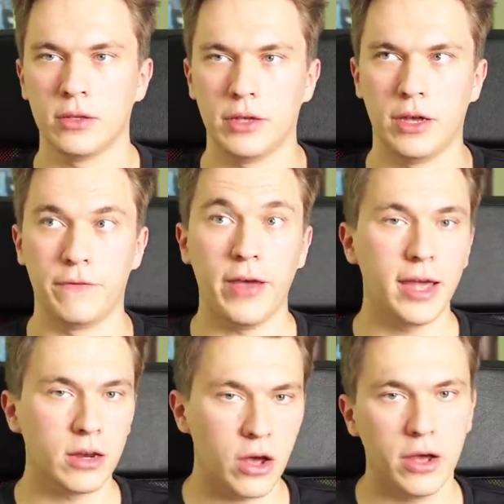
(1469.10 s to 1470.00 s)

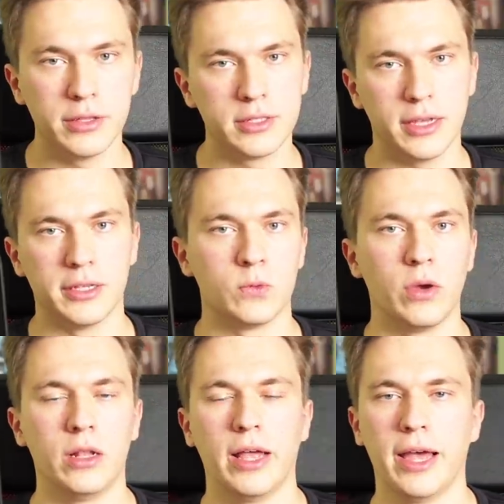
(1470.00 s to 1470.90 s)
Vanguards, as
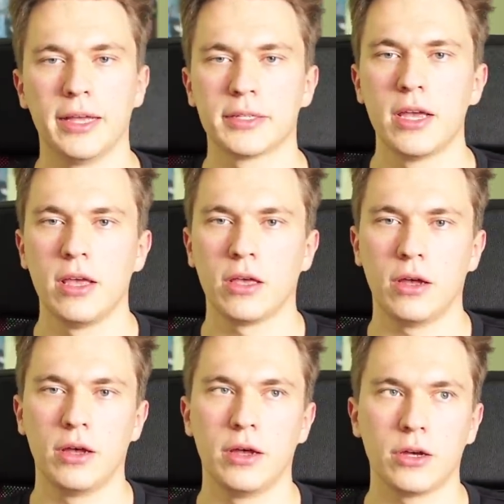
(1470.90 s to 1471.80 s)
well as
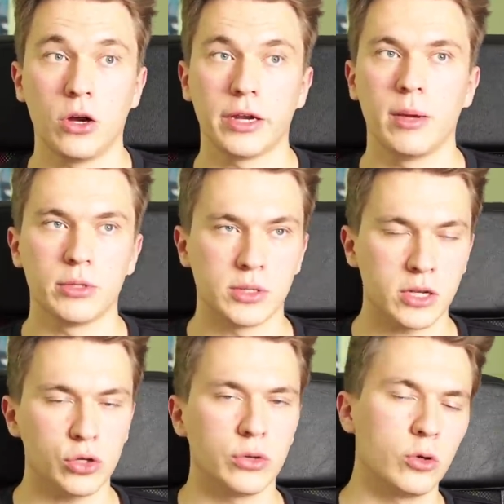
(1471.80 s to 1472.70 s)
Card Gamers
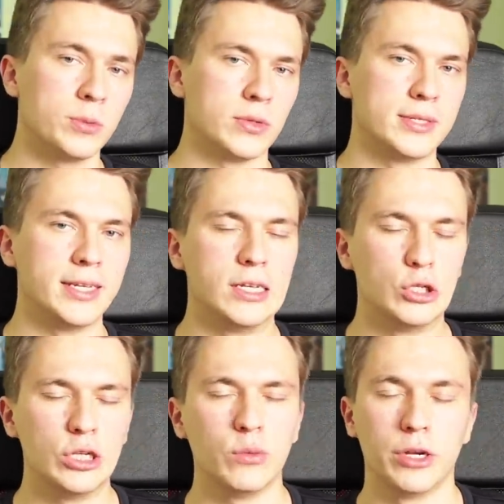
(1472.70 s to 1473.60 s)
Discussion Groups, so
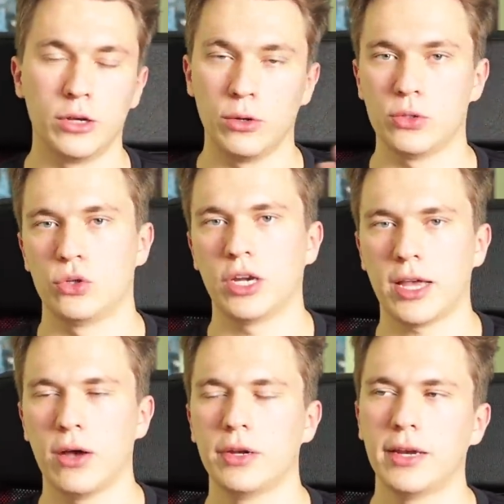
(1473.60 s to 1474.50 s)
CDG, where you can also
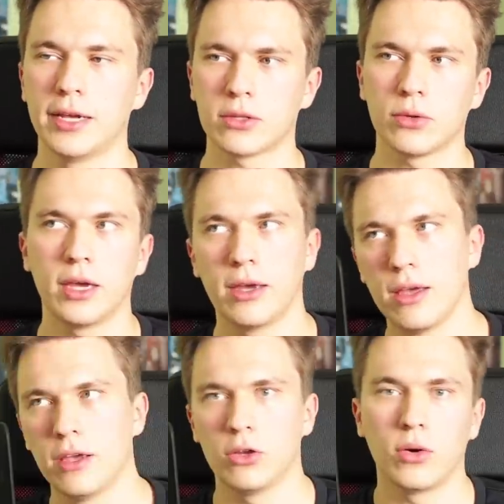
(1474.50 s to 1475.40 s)
check out and ask, okay,
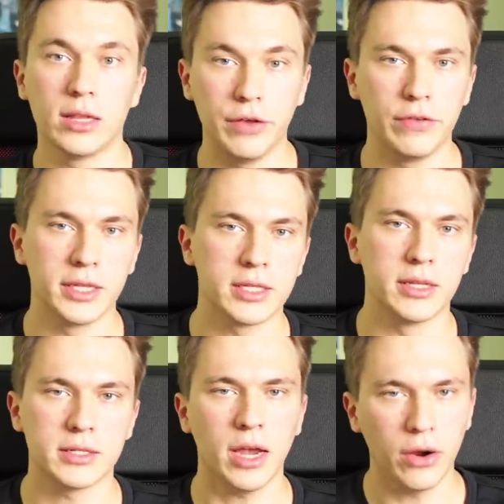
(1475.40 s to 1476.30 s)
you know, I live in this and
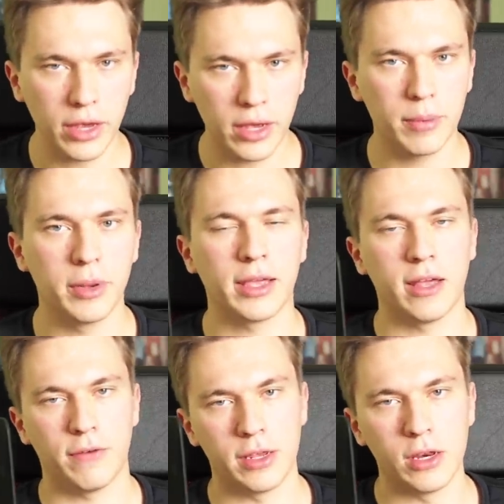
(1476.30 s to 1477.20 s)
this area, but I
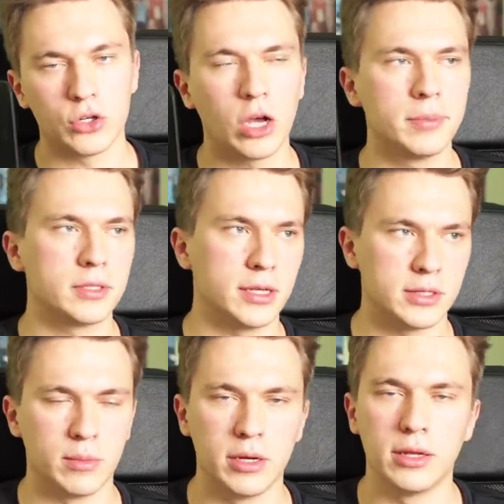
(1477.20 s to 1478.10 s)
can't find any shops. Can
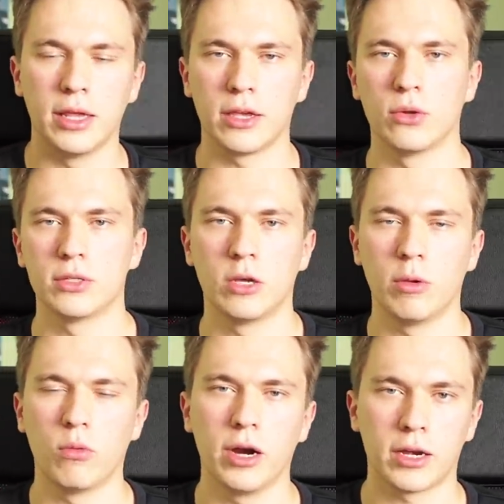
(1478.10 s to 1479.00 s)
somebody, like, you know, tell
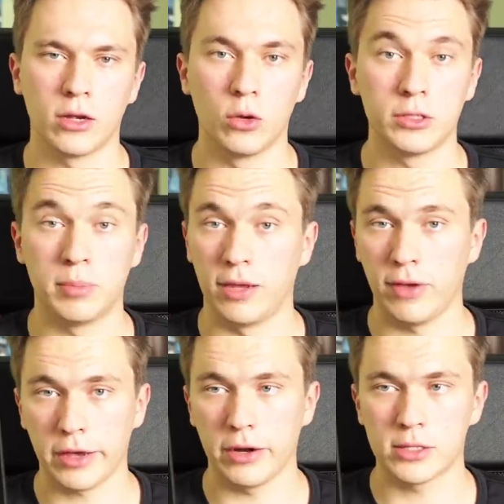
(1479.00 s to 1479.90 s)
me where I can go to play
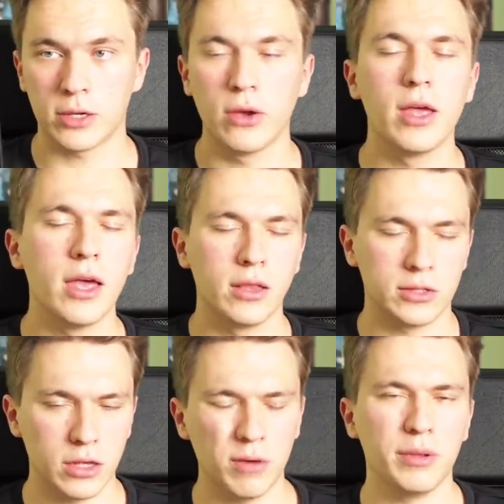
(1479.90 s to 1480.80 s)
Vanguard? So
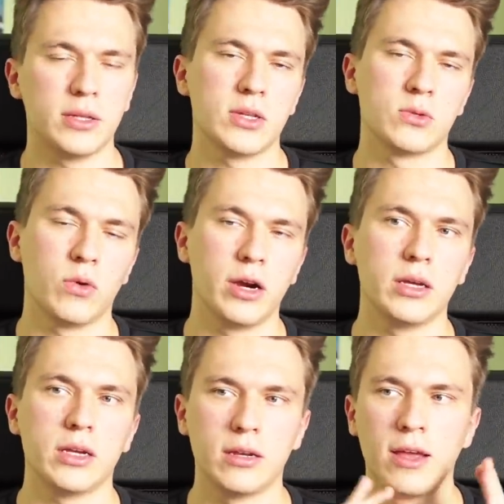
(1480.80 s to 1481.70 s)
there's a lot of places where
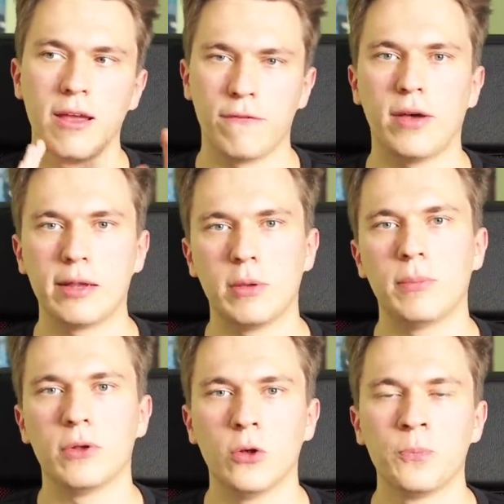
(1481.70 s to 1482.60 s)
you can find
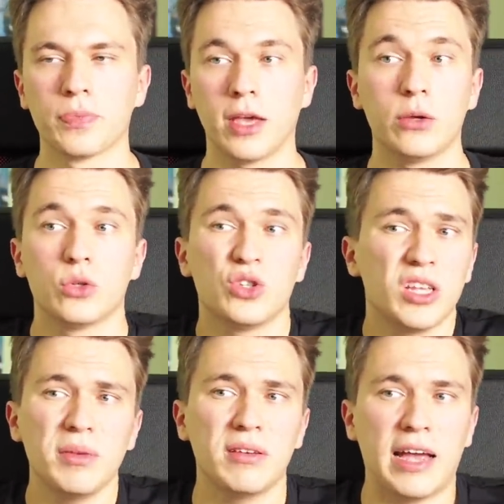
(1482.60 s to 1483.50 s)
people, and also just,
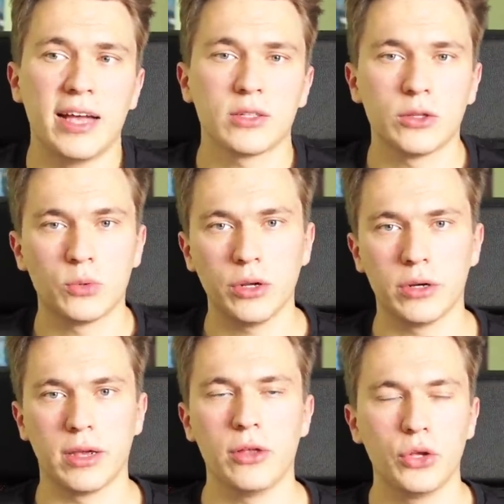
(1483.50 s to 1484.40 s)
I mean, ask on
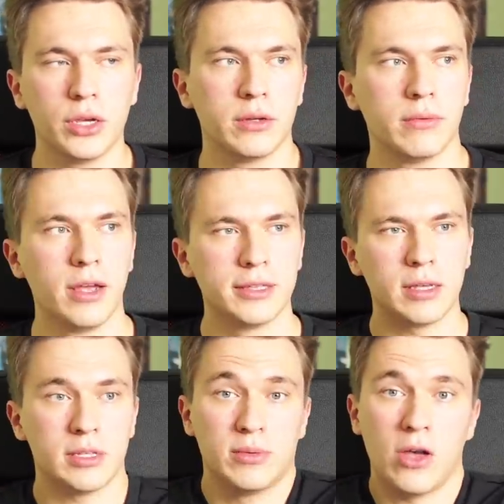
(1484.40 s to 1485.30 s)
Twitter. Hell, you can
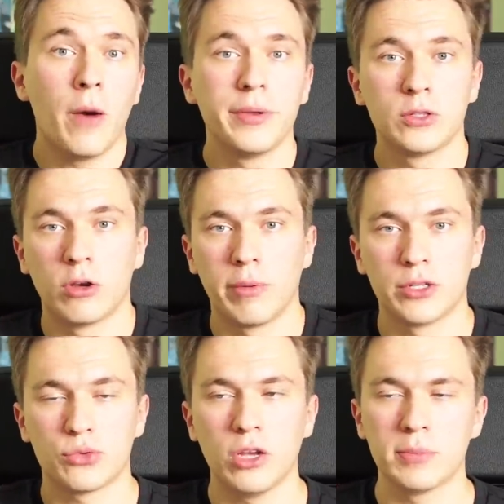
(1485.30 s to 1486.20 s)
sometimes hop into one of my
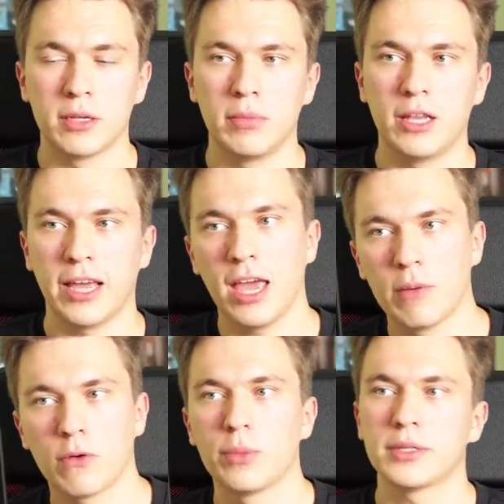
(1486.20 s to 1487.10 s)
streams and be like, hey,
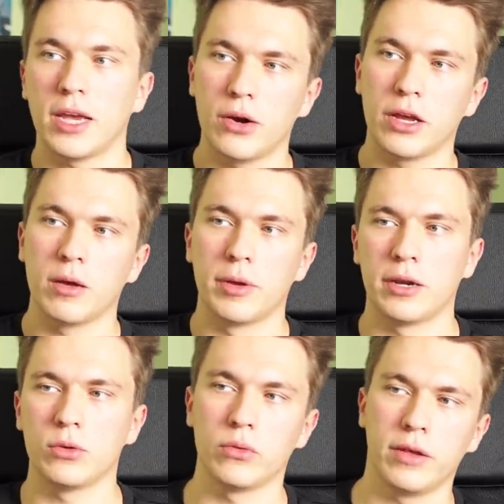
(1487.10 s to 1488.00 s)
I'm from this area, but I
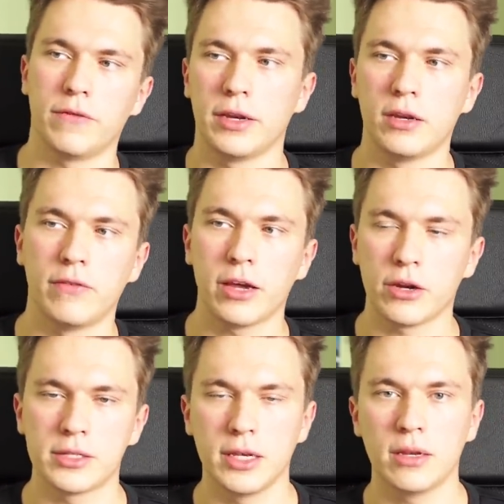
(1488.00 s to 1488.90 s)
don't really find any
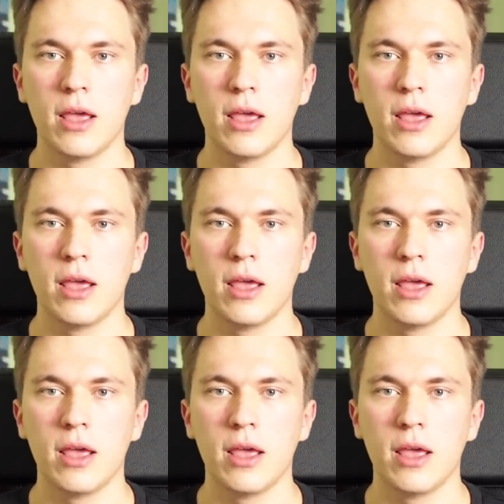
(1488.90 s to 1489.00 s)
Vanguard scene,